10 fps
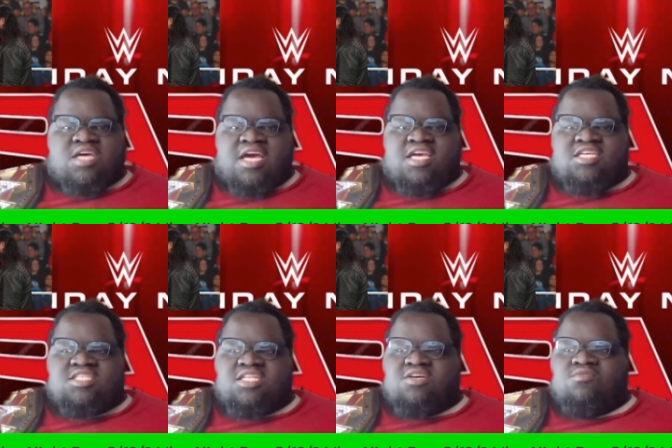he
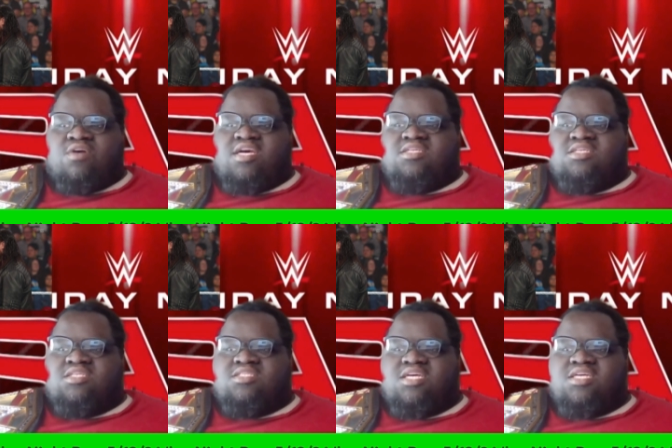said the great. He
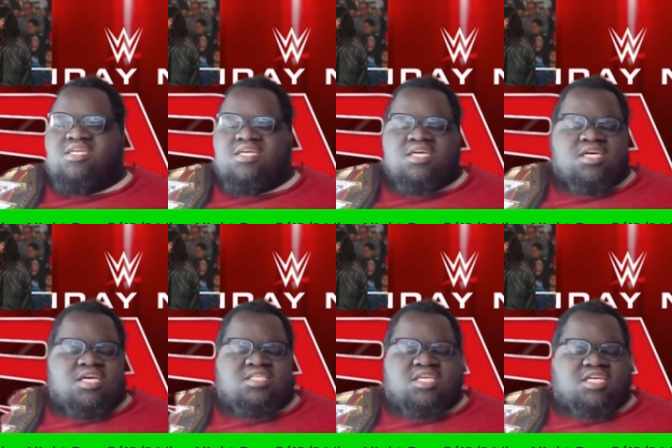said
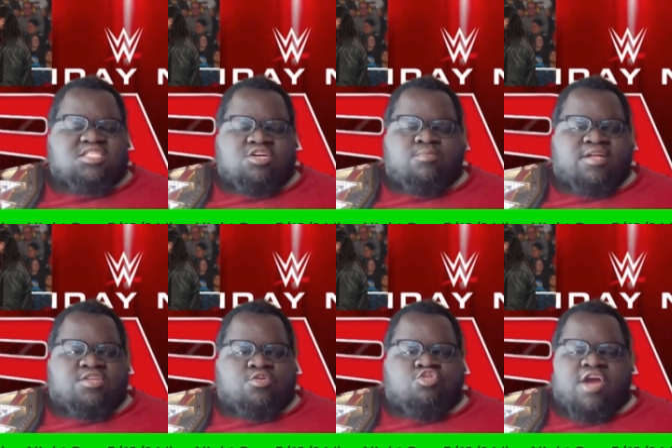something about
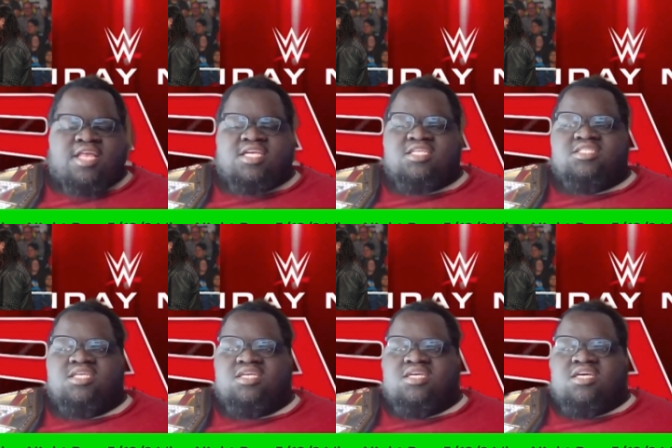the
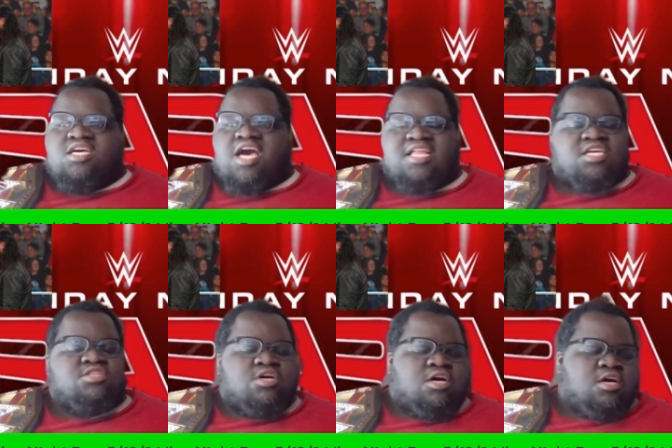greatest. God
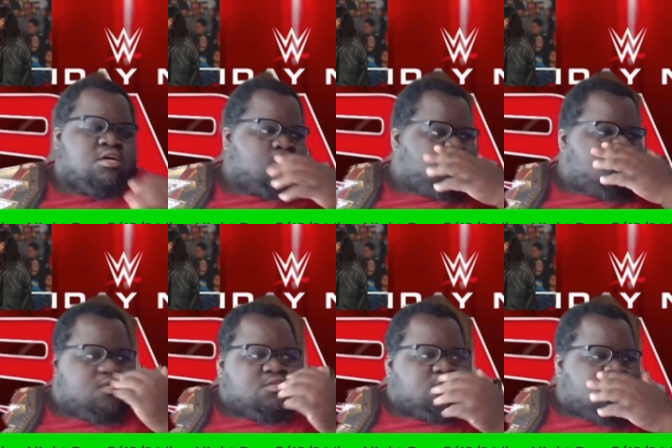did.
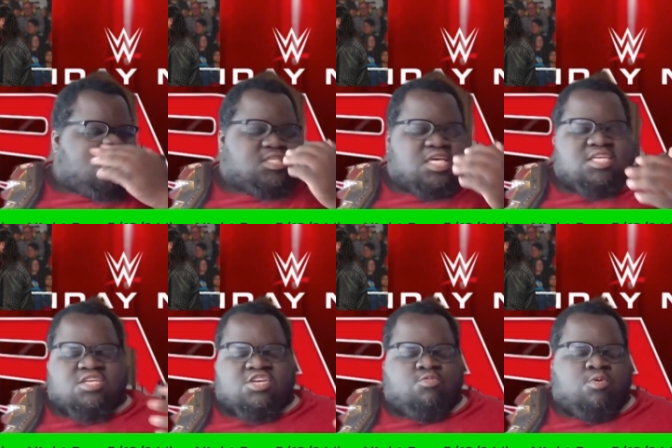He says
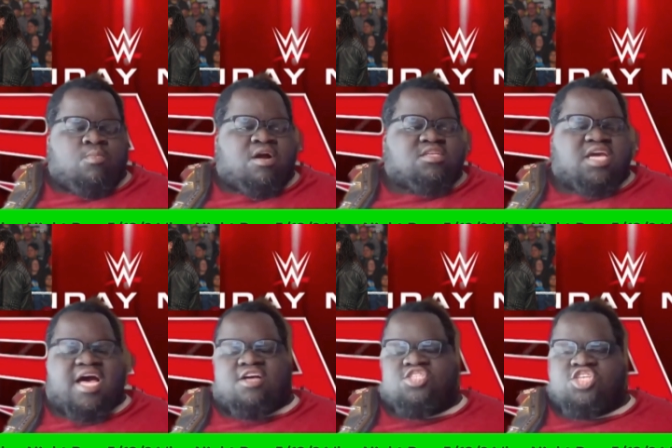he remarked
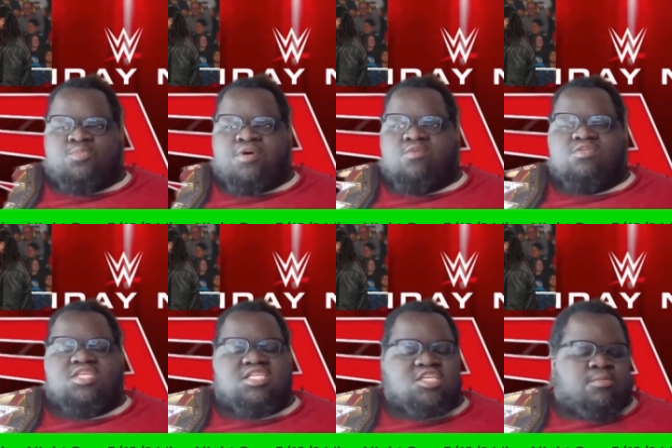how CM Punk would
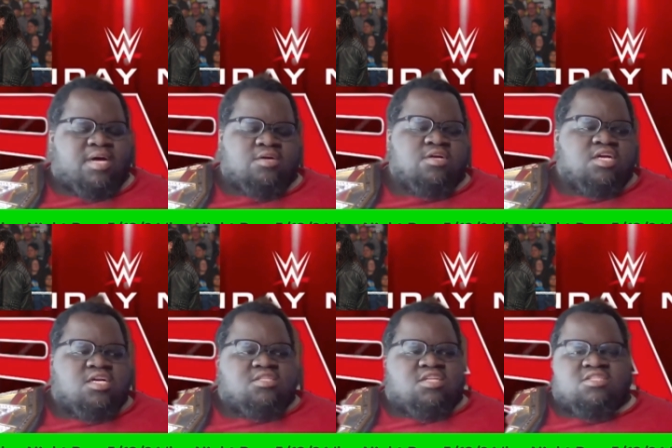say something about
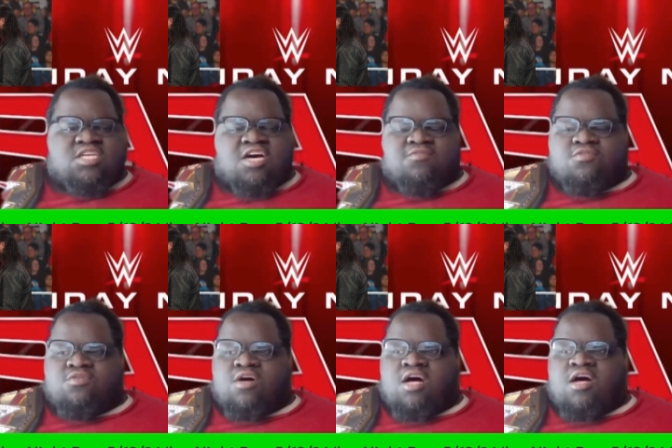the
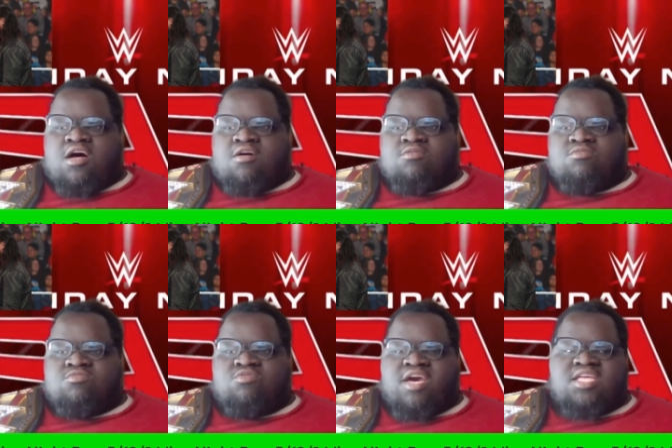devil
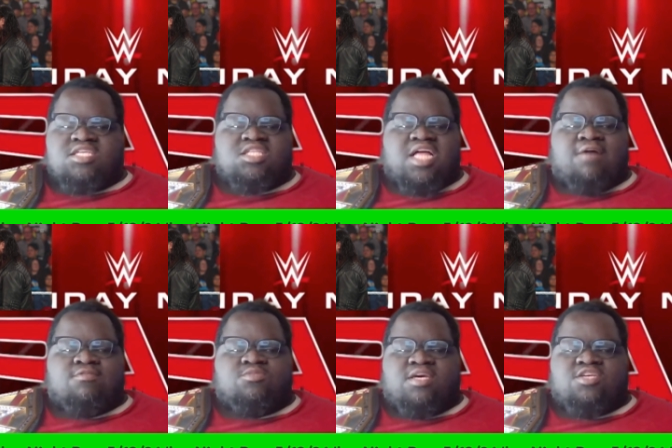greatest lie
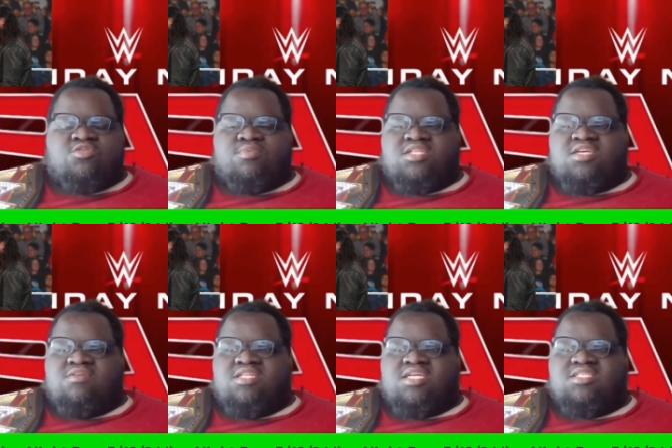was make you believe
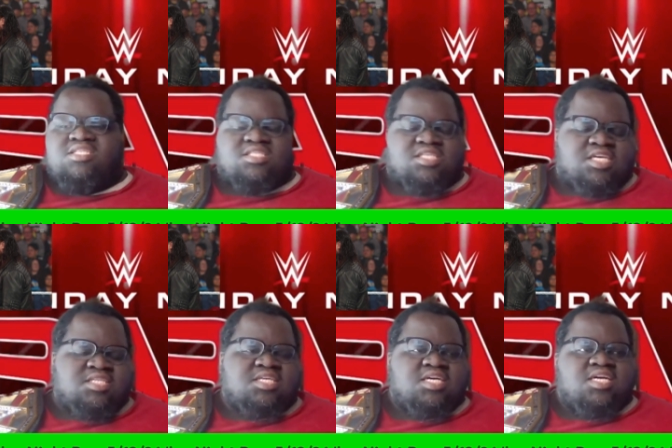he doesn't
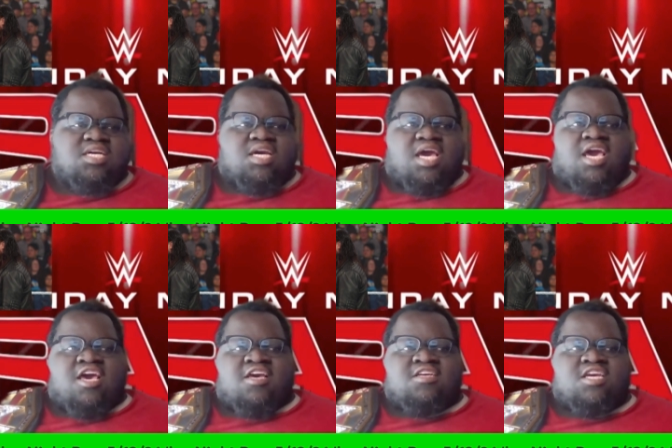exist,
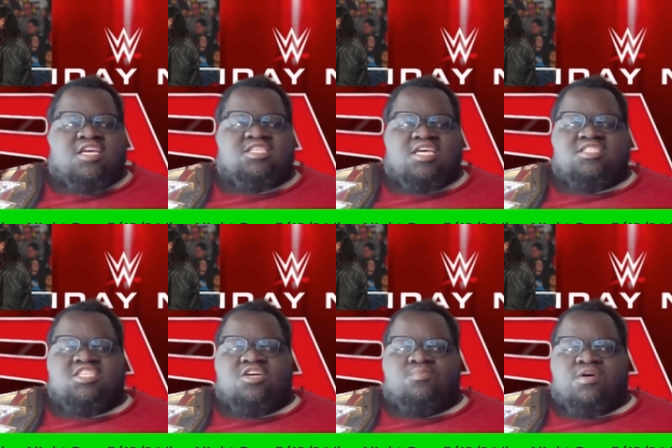and he said
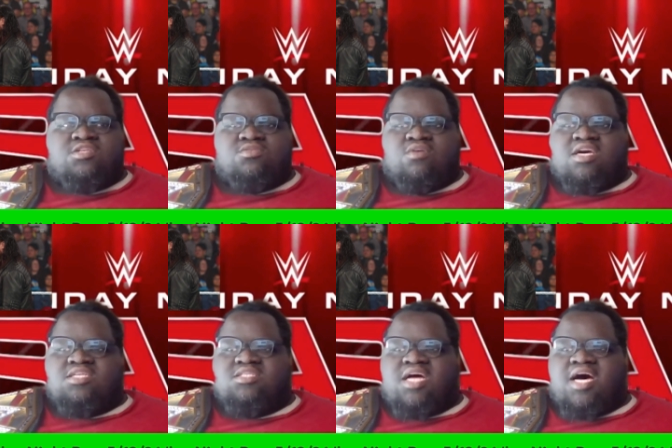CM Punk's
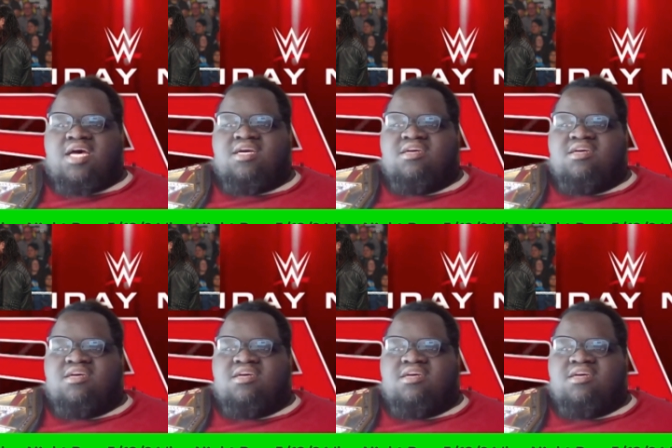greatest lie,